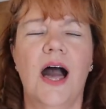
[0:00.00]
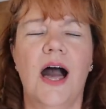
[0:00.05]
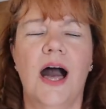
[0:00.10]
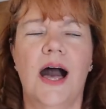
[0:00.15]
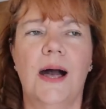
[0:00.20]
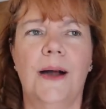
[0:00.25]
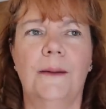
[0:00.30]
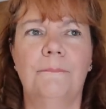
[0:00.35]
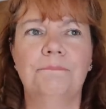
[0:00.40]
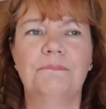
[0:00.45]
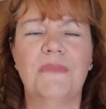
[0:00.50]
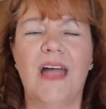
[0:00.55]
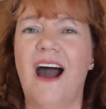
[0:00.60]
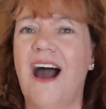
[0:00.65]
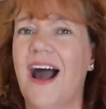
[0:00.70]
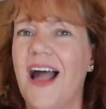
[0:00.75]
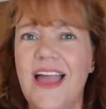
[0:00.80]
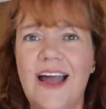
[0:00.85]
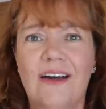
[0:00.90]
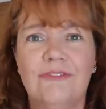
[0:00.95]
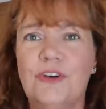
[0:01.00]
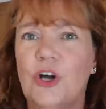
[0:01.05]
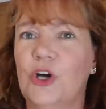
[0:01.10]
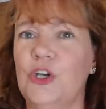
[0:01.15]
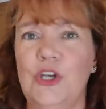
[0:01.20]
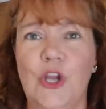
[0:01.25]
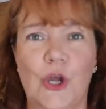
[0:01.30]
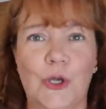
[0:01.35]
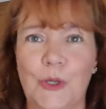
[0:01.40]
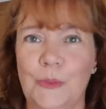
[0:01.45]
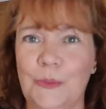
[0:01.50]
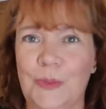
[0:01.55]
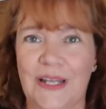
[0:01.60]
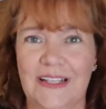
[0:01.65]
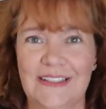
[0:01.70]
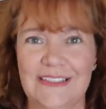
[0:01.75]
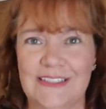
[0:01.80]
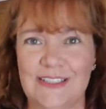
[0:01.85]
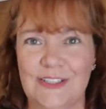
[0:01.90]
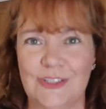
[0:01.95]
I have got no
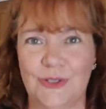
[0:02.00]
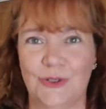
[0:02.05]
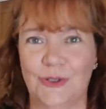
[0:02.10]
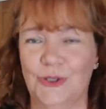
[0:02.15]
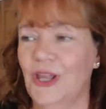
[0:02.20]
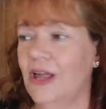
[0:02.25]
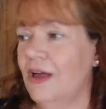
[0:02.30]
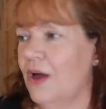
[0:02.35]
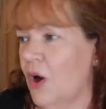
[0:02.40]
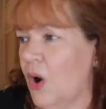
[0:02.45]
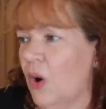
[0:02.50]
complaints at all.